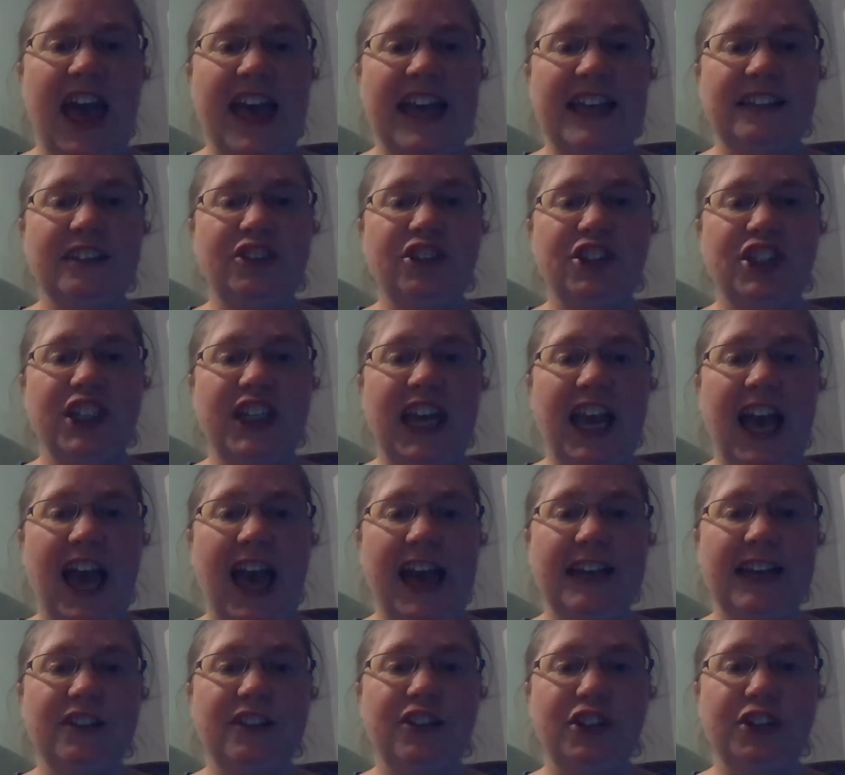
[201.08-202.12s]
And she
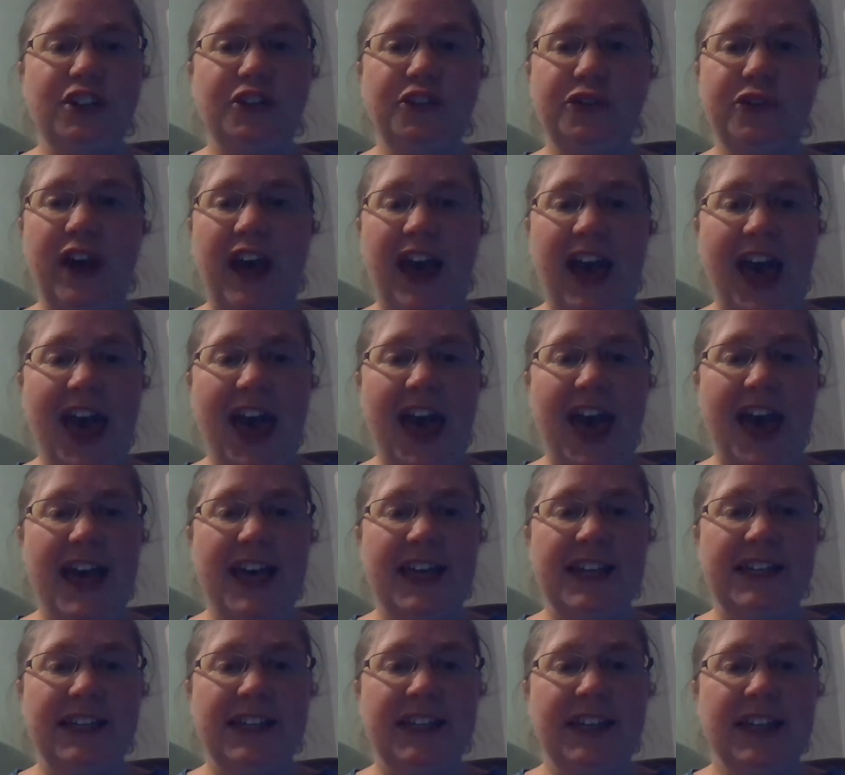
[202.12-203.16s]
had you
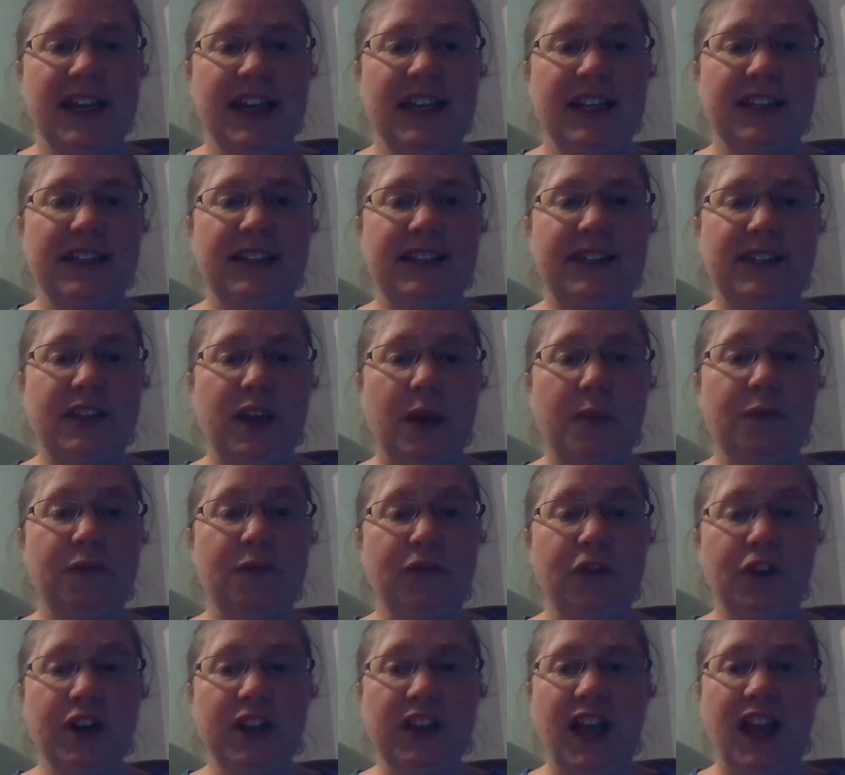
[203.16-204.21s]
add some
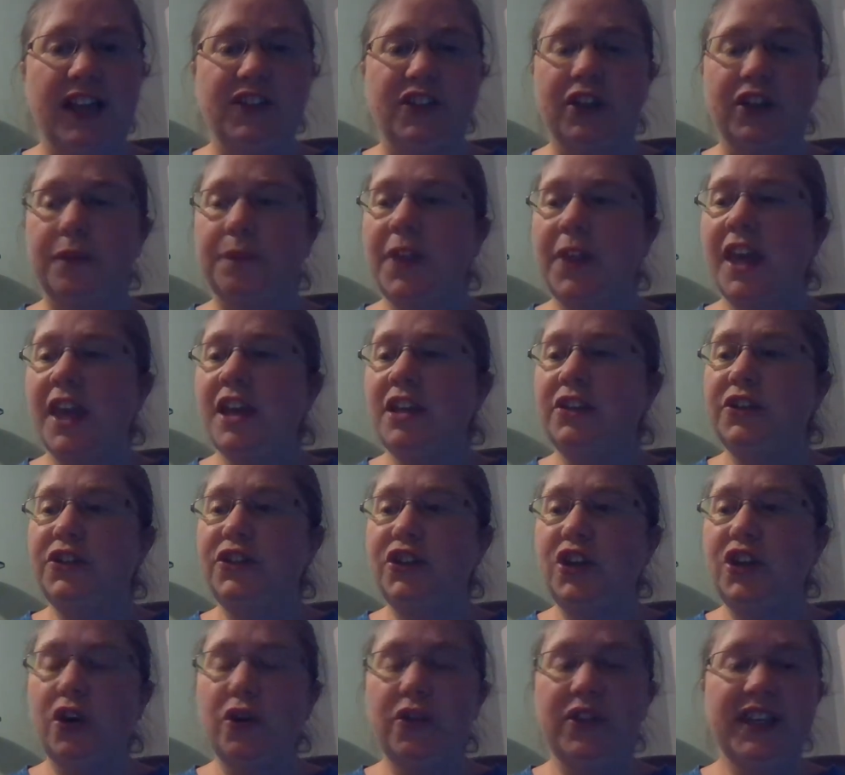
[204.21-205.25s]
fertilizer.
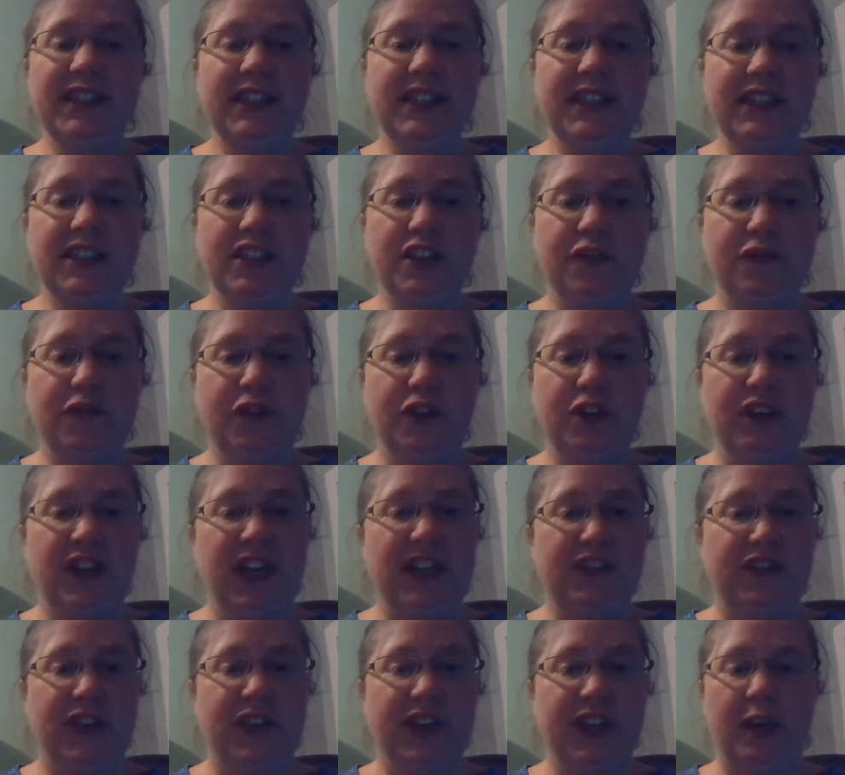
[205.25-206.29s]
So this is the
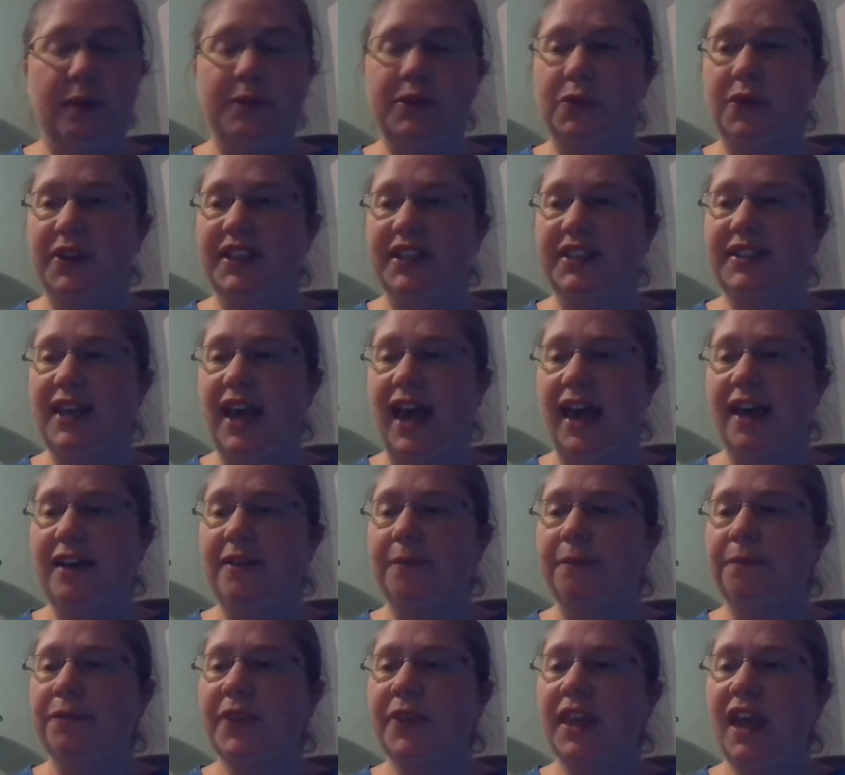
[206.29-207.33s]
fertilizer that comes with the set.